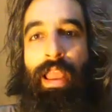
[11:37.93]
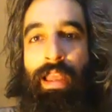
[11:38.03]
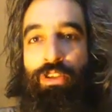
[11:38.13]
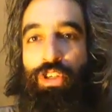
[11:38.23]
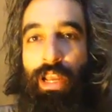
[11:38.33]

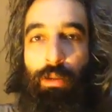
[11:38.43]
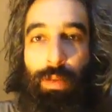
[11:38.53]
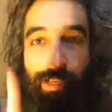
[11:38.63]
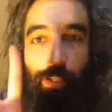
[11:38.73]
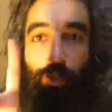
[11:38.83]
and check
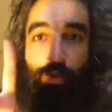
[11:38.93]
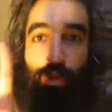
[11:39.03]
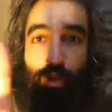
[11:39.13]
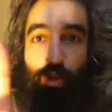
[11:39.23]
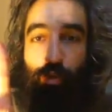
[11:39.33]
my
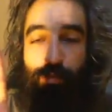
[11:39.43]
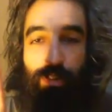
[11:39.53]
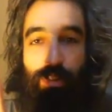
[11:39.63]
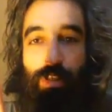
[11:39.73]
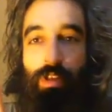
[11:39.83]

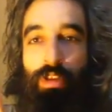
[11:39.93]
YouTubes.